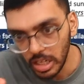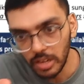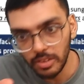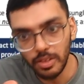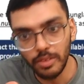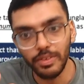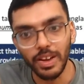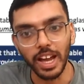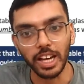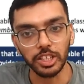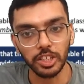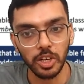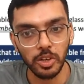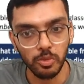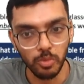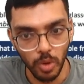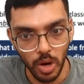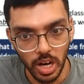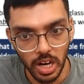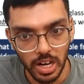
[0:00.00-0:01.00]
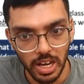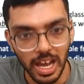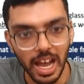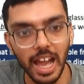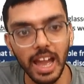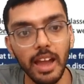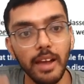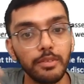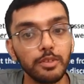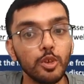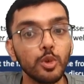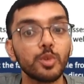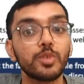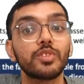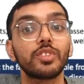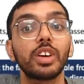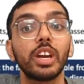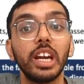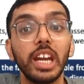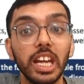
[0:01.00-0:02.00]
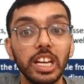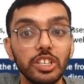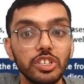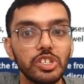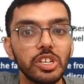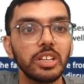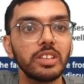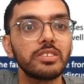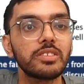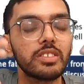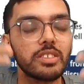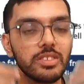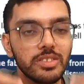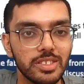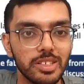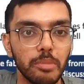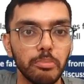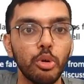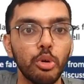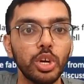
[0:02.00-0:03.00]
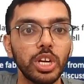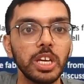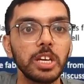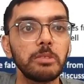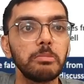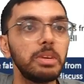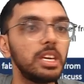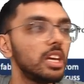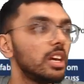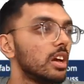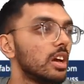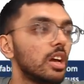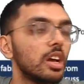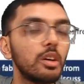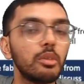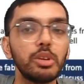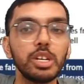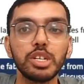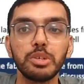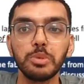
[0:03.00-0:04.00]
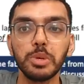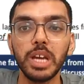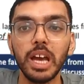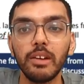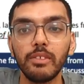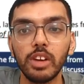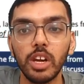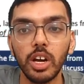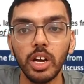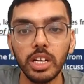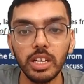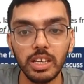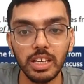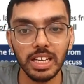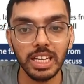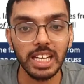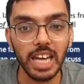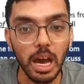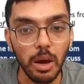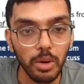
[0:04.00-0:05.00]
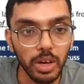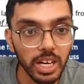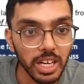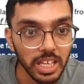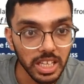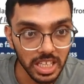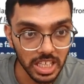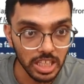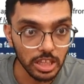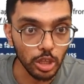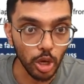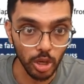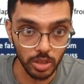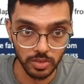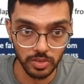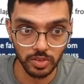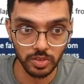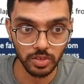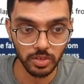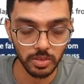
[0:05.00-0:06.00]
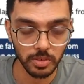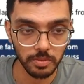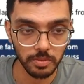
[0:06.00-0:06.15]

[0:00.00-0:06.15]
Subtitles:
of the fashion world, I have those credentials supporting me, which we have learned in our ethos.